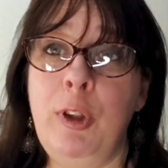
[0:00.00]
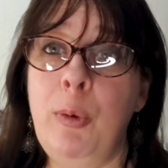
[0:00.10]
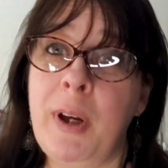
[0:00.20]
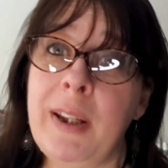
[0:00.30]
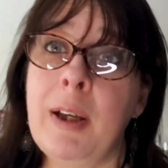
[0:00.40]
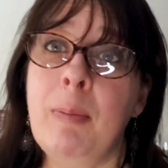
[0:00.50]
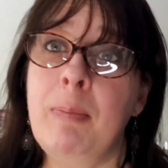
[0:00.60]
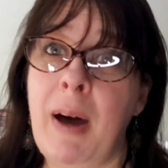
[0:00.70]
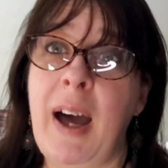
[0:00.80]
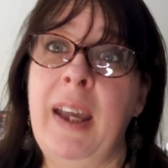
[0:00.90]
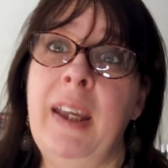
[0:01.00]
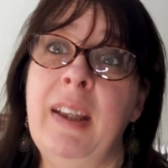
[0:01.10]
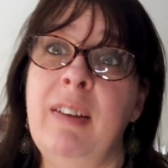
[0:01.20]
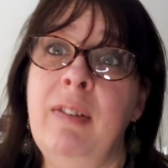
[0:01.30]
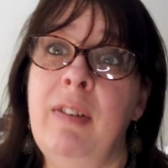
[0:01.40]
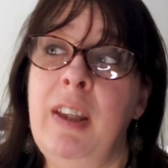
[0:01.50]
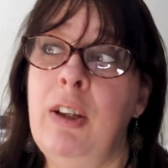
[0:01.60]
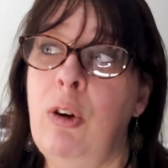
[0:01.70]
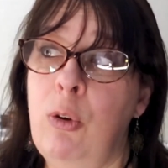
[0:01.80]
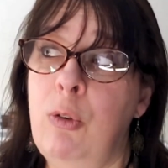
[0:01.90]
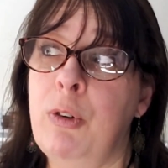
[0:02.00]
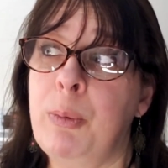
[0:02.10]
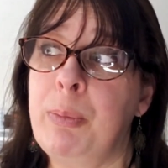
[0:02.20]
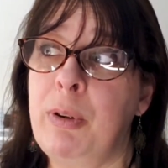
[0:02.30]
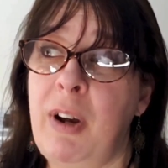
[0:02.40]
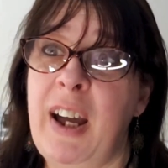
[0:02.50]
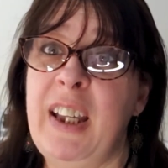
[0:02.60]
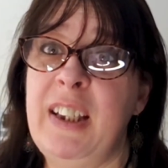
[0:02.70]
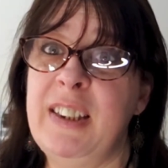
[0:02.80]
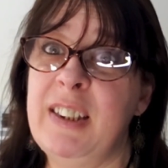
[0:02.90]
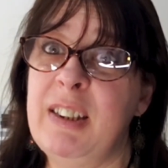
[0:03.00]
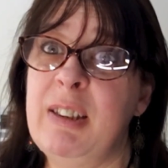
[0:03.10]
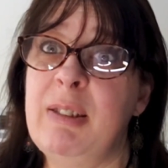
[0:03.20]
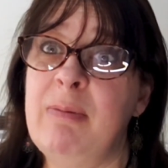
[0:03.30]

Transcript: you end up buying the overpriced,